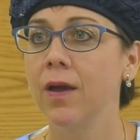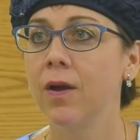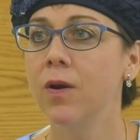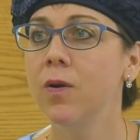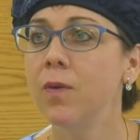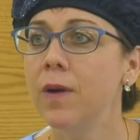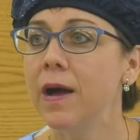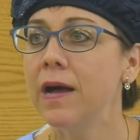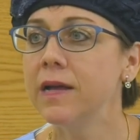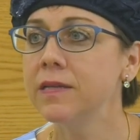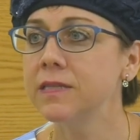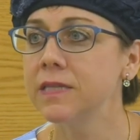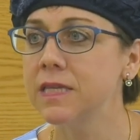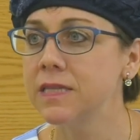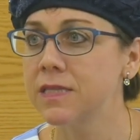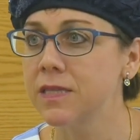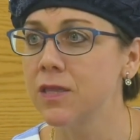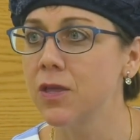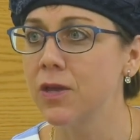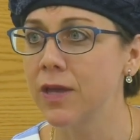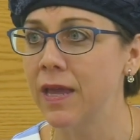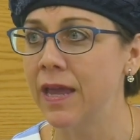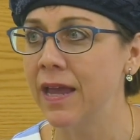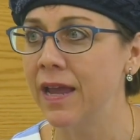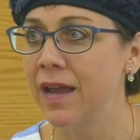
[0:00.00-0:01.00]
who else is
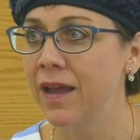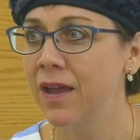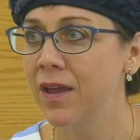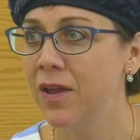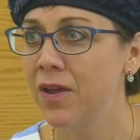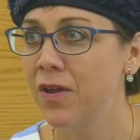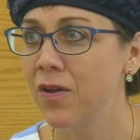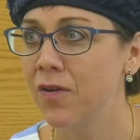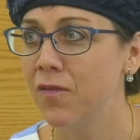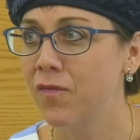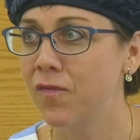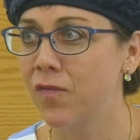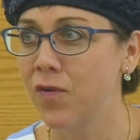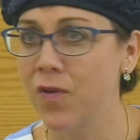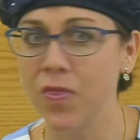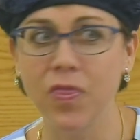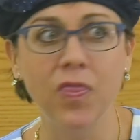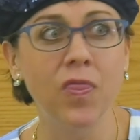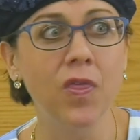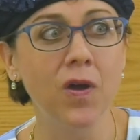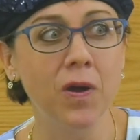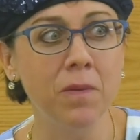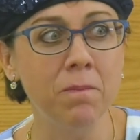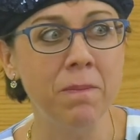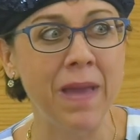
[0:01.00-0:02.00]
looking for
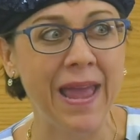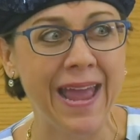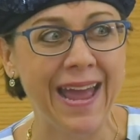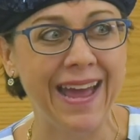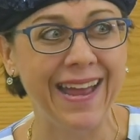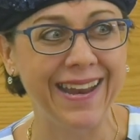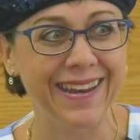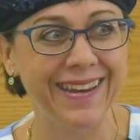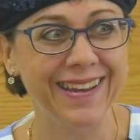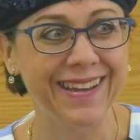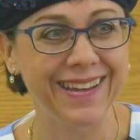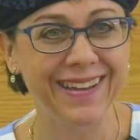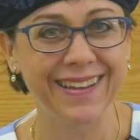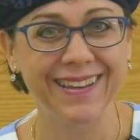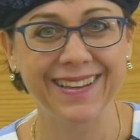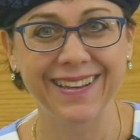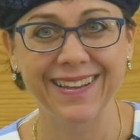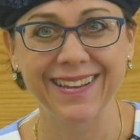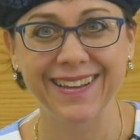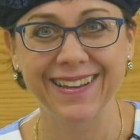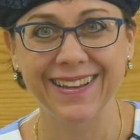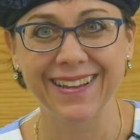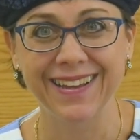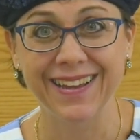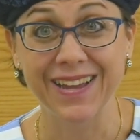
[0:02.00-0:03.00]
the man?
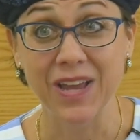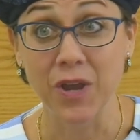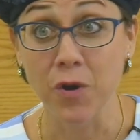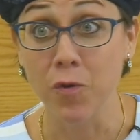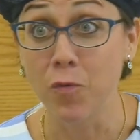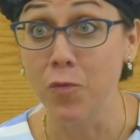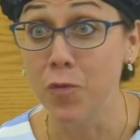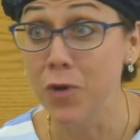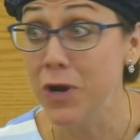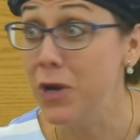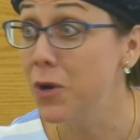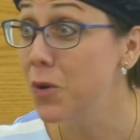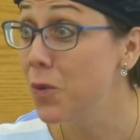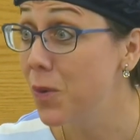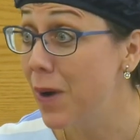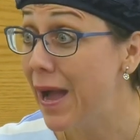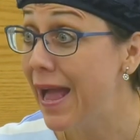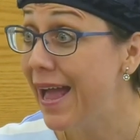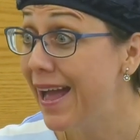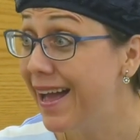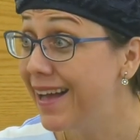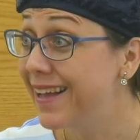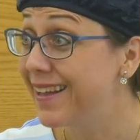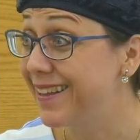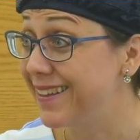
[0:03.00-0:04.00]
Reuel.
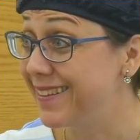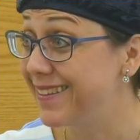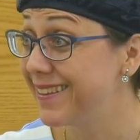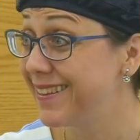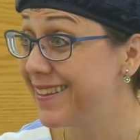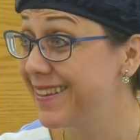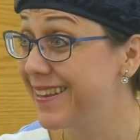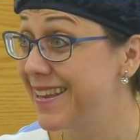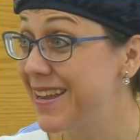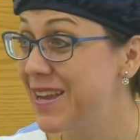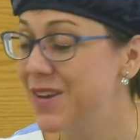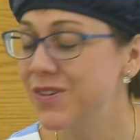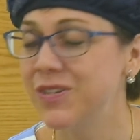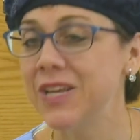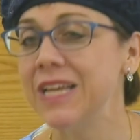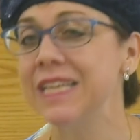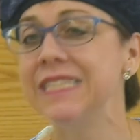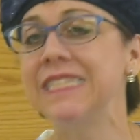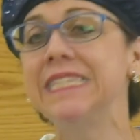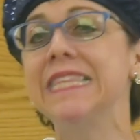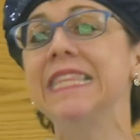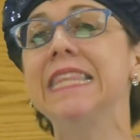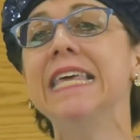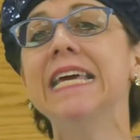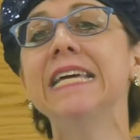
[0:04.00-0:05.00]

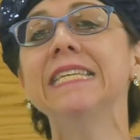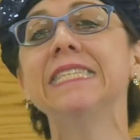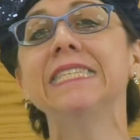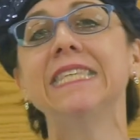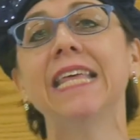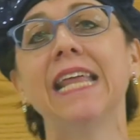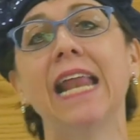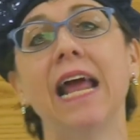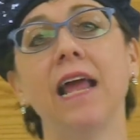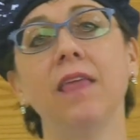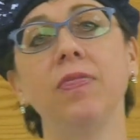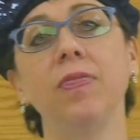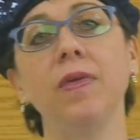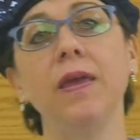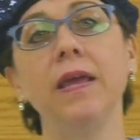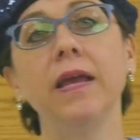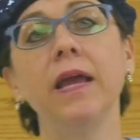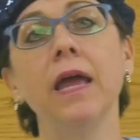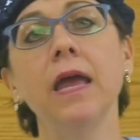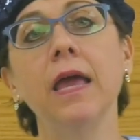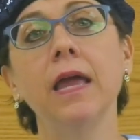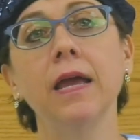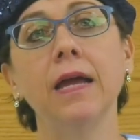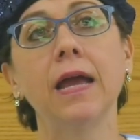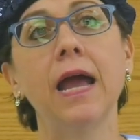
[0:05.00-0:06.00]
It's this that I
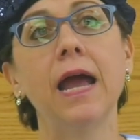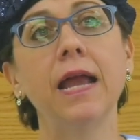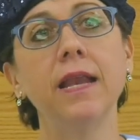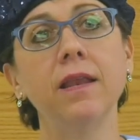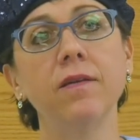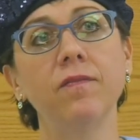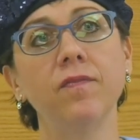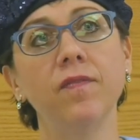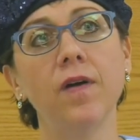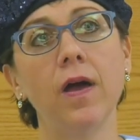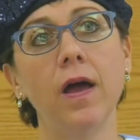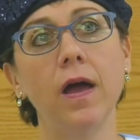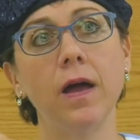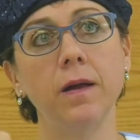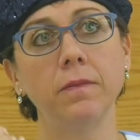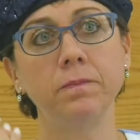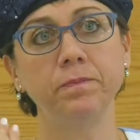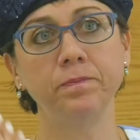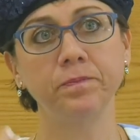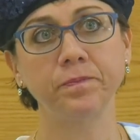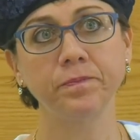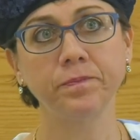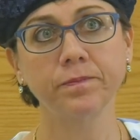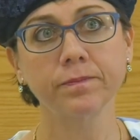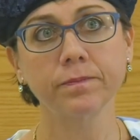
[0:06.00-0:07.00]
think kind of
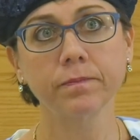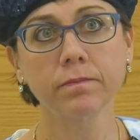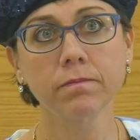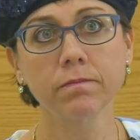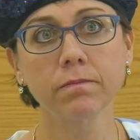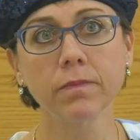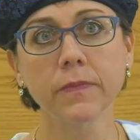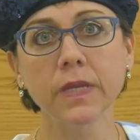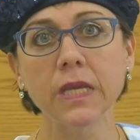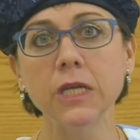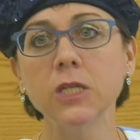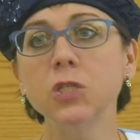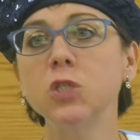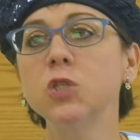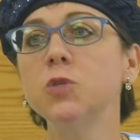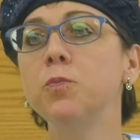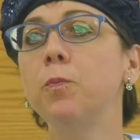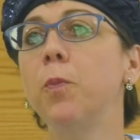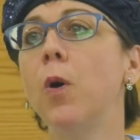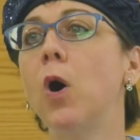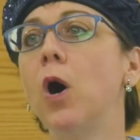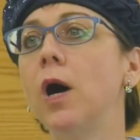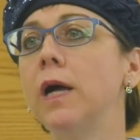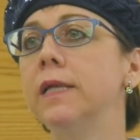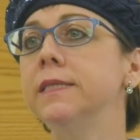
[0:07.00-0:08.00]
um,
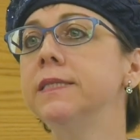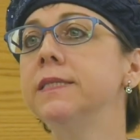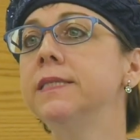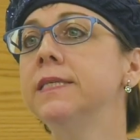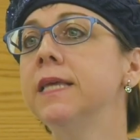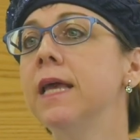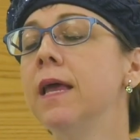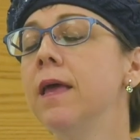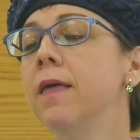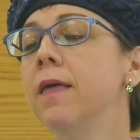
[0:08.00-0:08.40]
spawns